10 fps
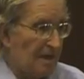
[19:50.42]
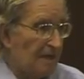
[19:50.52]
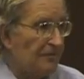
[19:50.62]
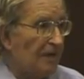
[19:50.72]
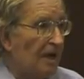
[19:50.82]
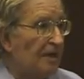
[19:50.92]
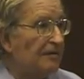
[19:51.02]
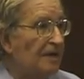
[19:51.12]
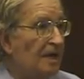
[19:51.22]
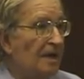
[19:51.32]
The
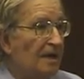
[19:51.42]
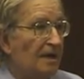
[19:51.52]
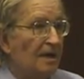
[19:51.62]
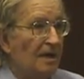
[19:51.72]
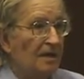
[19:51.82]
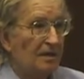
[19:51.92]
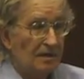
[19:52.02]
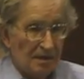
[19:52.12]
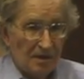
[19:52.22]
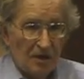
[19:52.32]
car
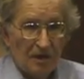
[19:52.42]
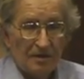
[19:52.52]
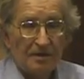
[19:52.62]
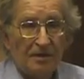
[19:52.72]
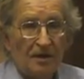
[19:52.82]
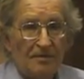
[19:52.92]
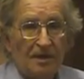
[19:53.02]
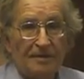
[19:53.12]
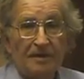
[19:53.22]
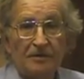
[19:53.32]
bombing was
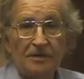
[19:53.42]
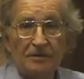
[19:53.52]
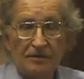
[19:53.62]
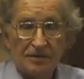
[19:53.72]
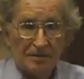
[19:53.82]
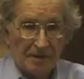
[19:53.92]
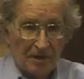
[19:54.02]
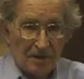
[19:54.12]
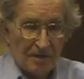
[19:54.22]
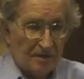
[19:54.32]
placed
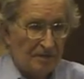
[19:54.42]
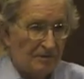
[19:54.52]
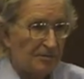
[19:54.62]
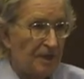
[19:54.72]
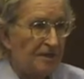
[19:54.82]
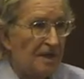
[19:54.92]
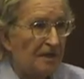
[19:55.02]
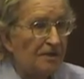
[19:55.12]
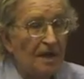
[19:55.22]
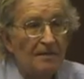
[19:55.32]
outside a mosque.
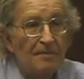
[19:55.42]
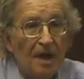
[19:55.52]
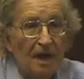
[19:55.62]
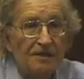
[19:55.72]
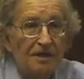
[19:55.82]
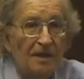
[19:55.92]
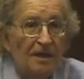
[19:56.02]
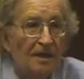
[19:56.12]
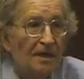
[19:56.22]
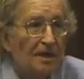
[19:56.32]
The bomb was
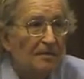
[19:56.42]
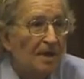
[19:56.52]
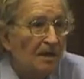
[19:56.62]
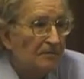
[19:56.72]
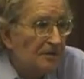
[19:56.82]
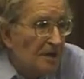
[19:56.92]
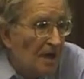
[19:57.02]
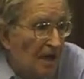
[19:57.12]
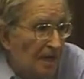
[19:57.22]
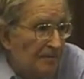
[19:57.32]
timed to go
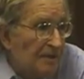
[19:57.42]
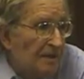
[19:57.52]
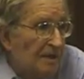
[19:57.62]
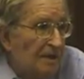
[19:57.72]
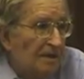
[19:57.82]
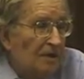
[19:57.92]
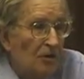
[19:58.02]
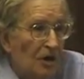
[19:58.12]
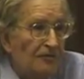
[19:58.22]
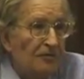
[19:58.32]
off when people were
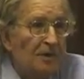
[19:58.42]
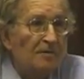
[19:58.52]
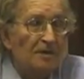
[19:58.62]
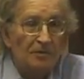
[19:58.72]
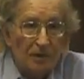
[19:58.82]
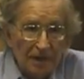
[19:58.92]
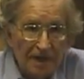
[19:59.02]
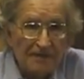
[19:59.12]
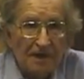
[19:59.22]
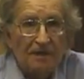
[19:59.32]
leaving to make sure you kill
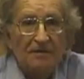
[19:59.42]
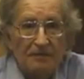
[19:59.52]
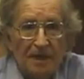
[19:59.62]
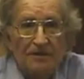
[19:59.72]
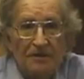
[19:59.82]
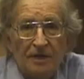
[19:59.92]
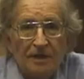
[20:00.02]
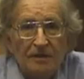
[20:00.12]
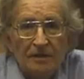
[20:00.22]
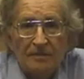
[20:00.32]
the maximum number of
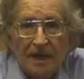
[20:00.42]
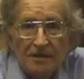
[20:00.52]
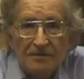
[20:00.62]
people.